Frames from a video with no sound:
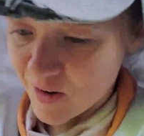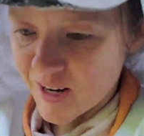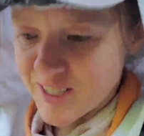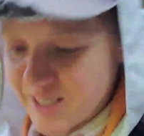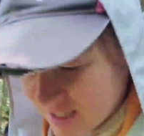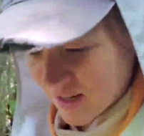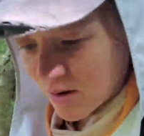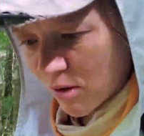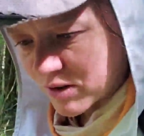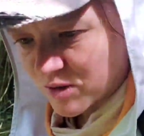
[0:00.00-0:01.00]
know, nice to see
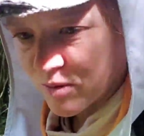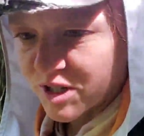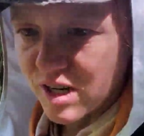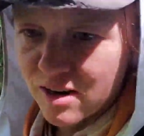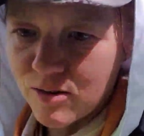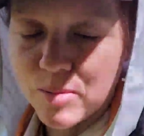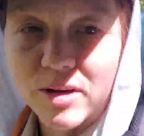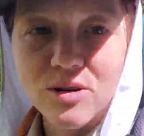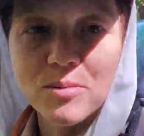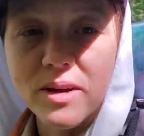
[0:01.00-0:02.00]
him. Always appreciate
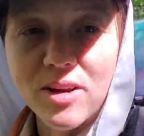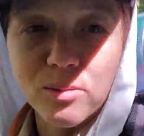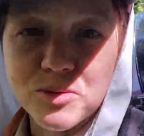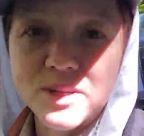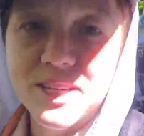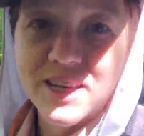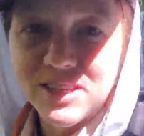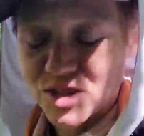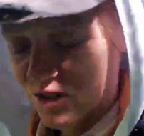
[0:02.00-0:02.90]
everybody who helps maintain these